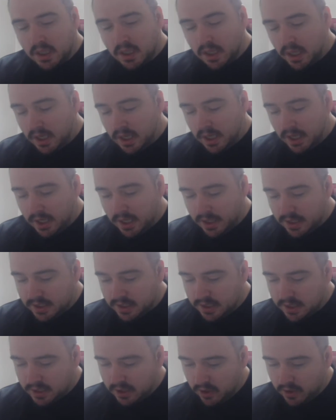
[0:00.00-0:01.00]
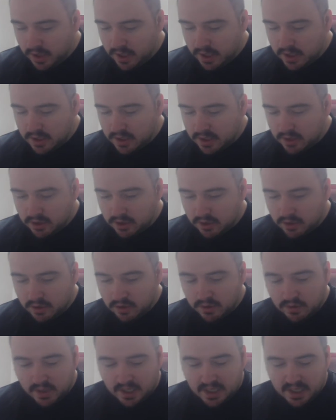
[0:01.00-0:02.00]
This is going
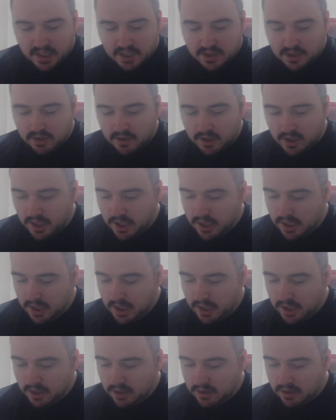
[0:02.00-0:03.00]
into the history.